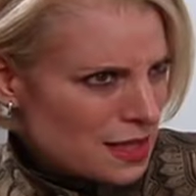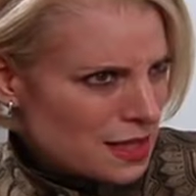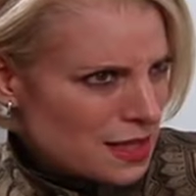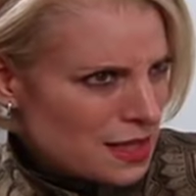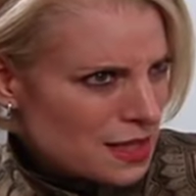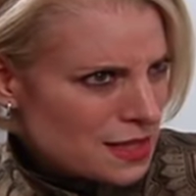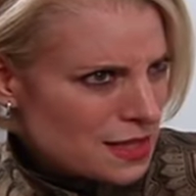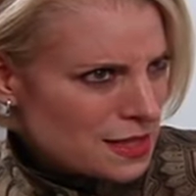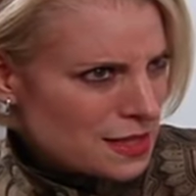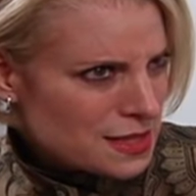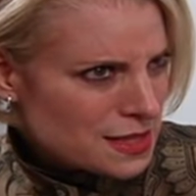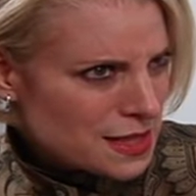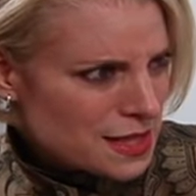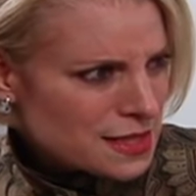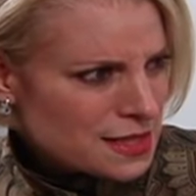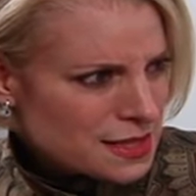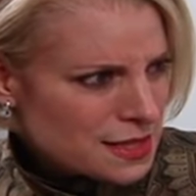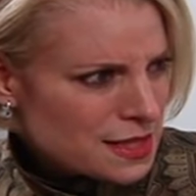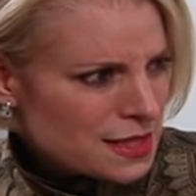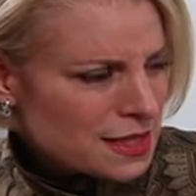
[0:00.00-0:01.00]
the
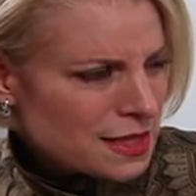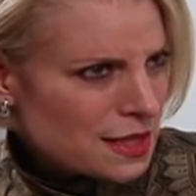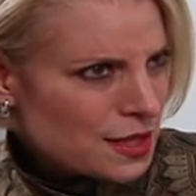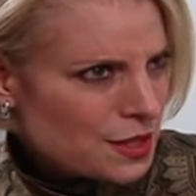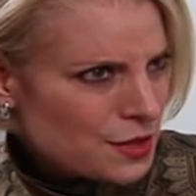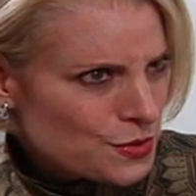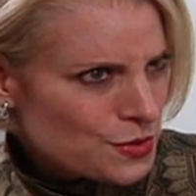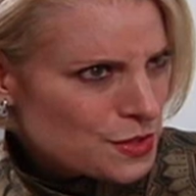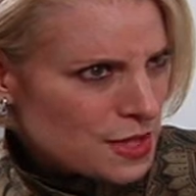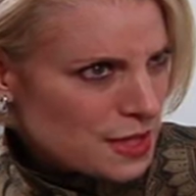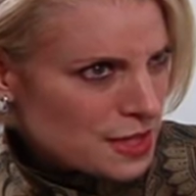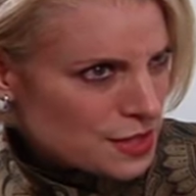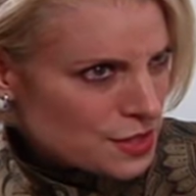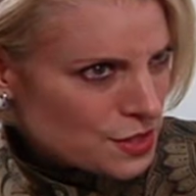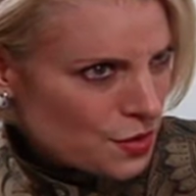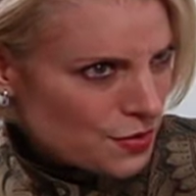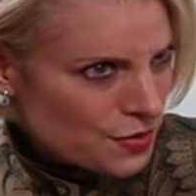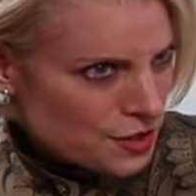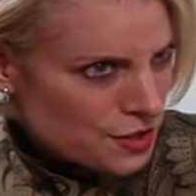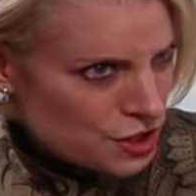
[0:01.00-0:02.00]
testing, you said,
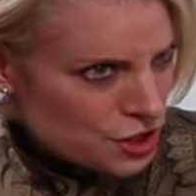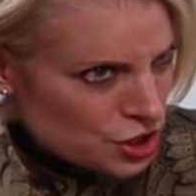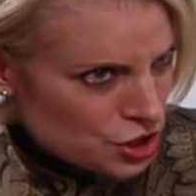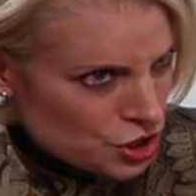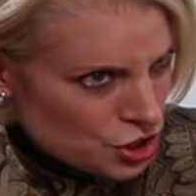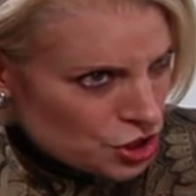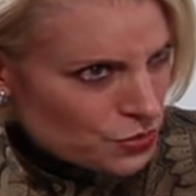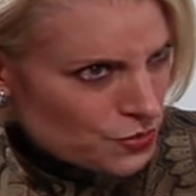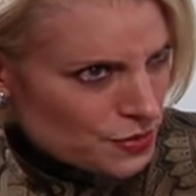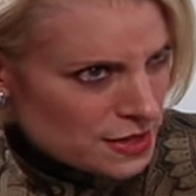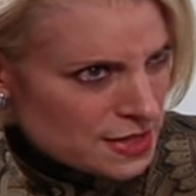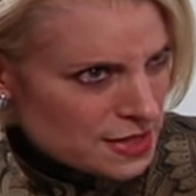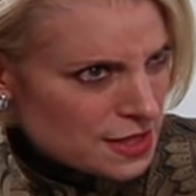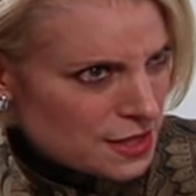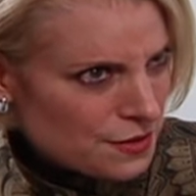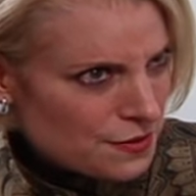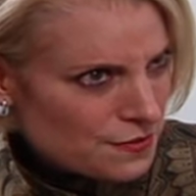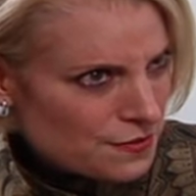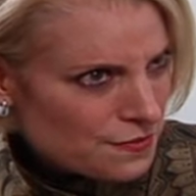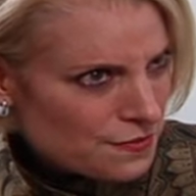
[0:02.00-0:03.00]
is on the tissue
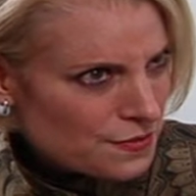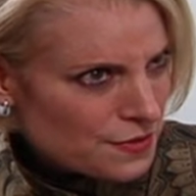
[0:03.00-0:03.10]
itself?